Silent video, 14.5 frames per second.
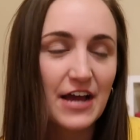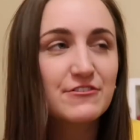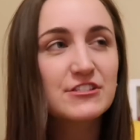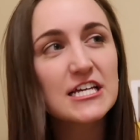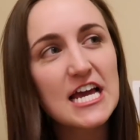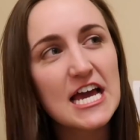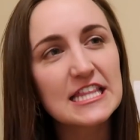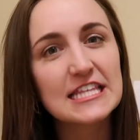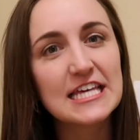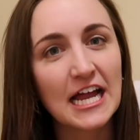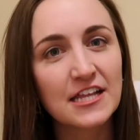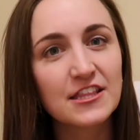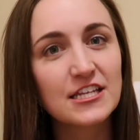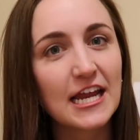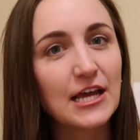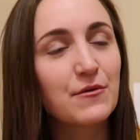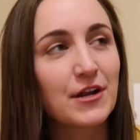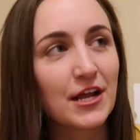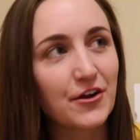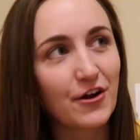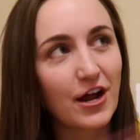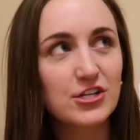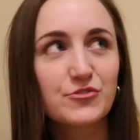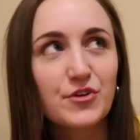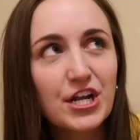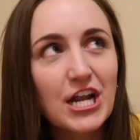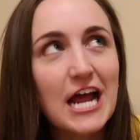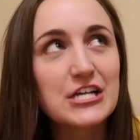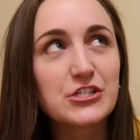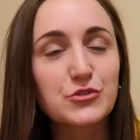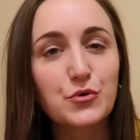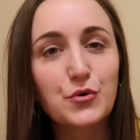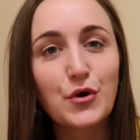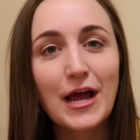I would say at the end of the day, when I graduated high school,